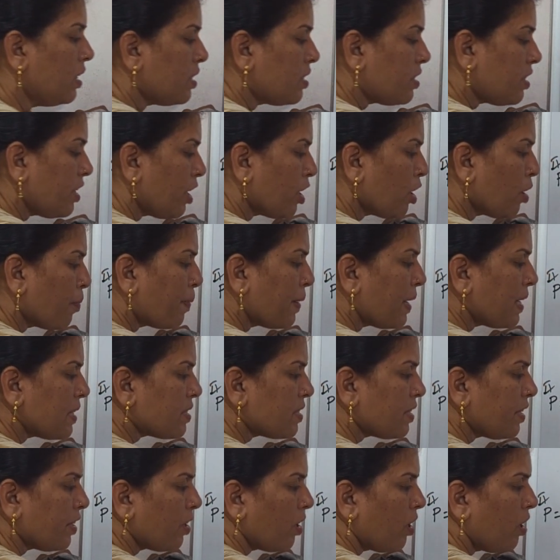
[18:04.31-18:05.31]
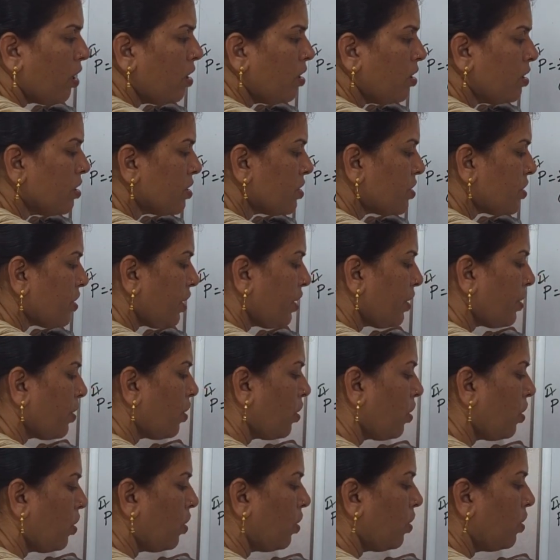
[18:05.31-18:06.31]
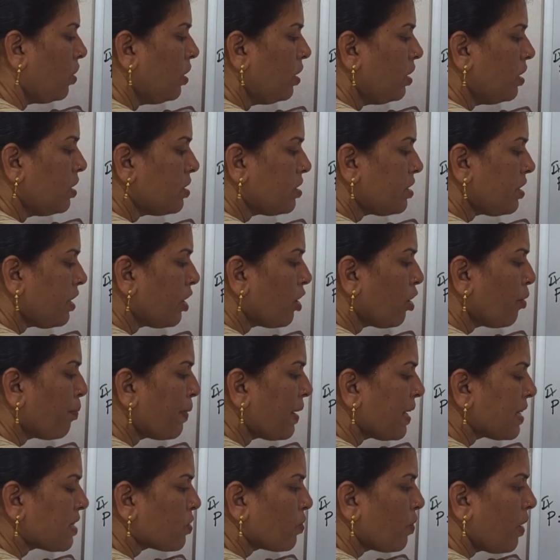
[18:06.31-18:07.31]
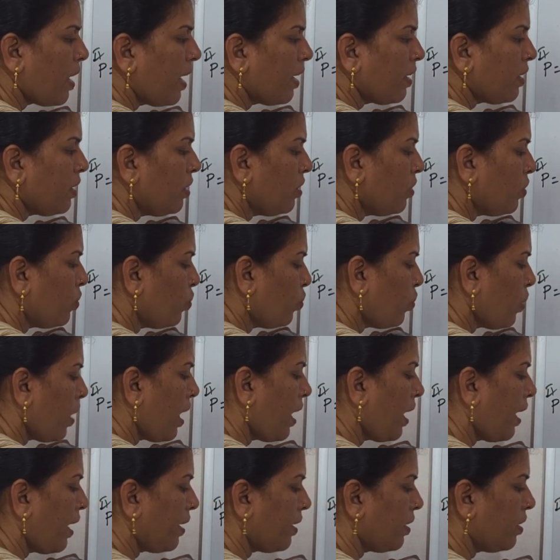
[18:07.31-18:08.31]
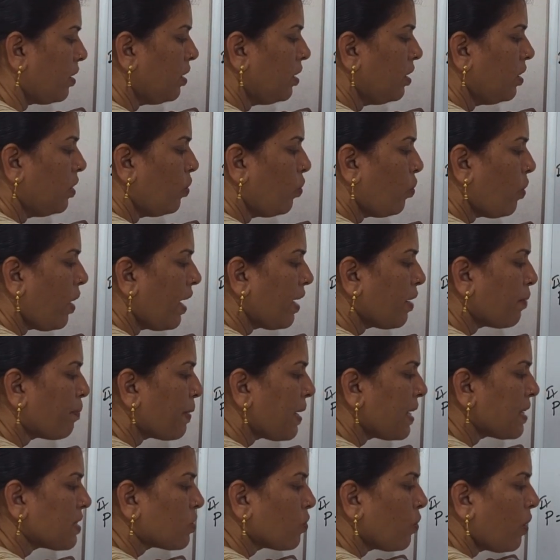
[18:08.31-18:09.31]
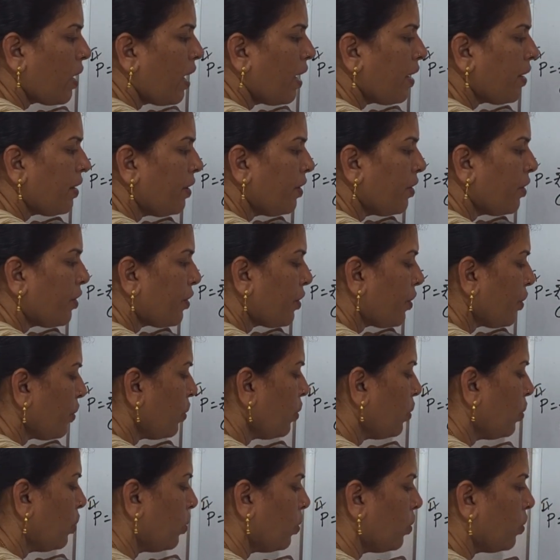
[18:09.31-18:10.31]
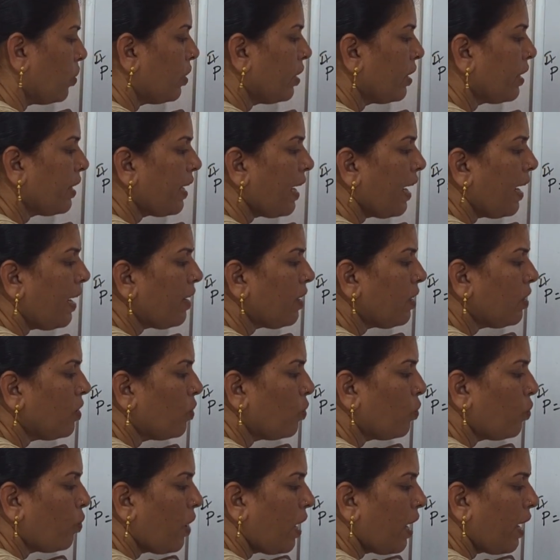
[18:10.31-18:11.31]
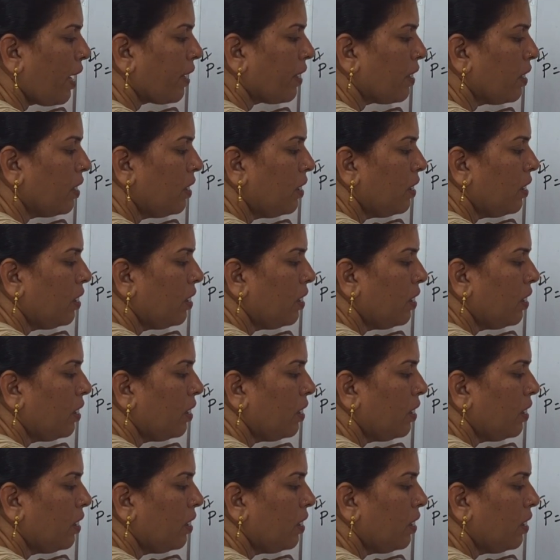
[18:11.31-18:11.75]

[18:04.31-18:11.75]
0 plus 0, 0. 0 plus 1, 1. 1 plus 1, 2. Here, 1.